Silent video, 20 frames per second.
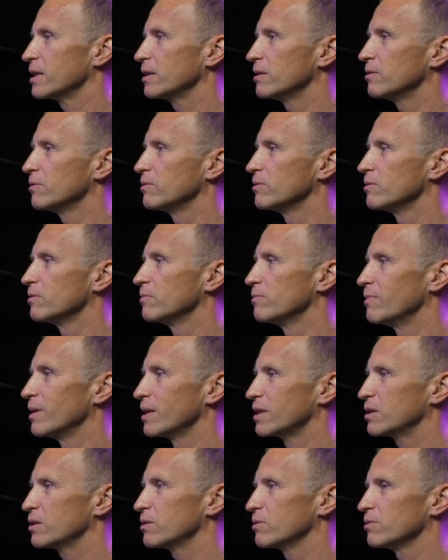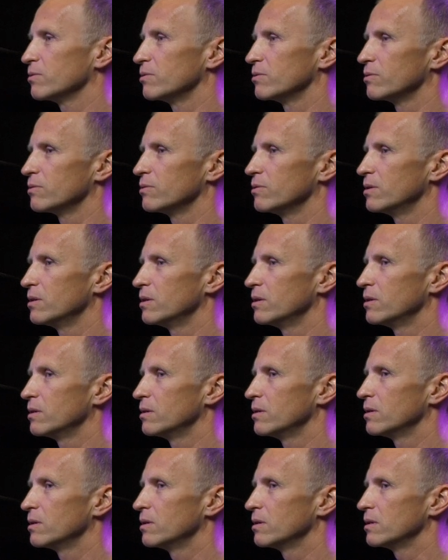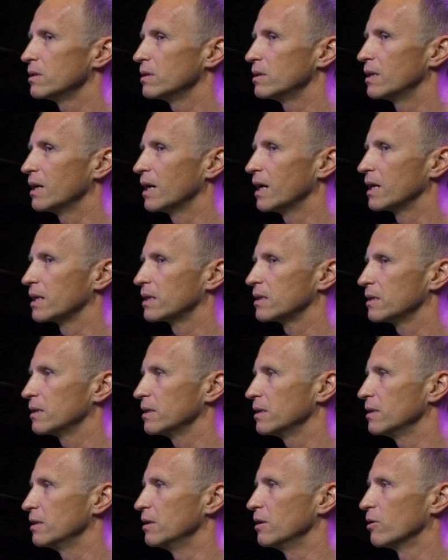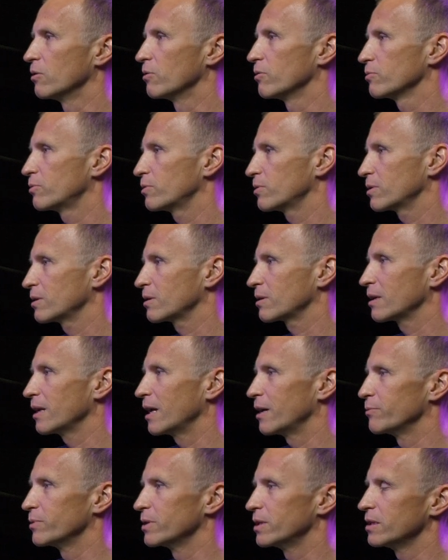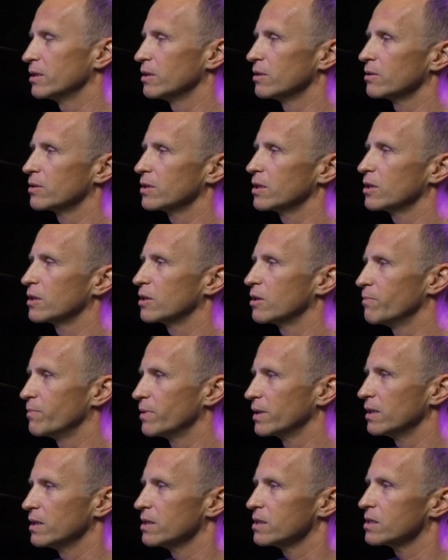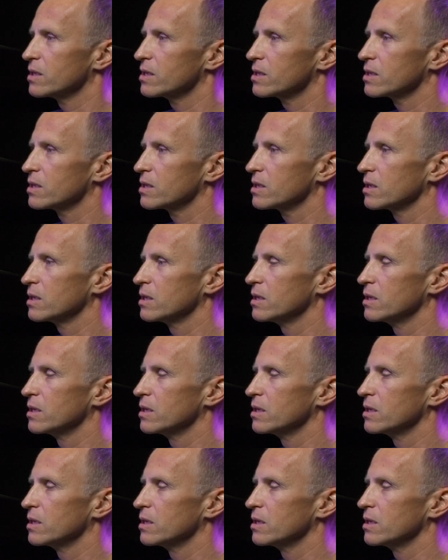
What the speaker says: then you make sure that no clarity or competencies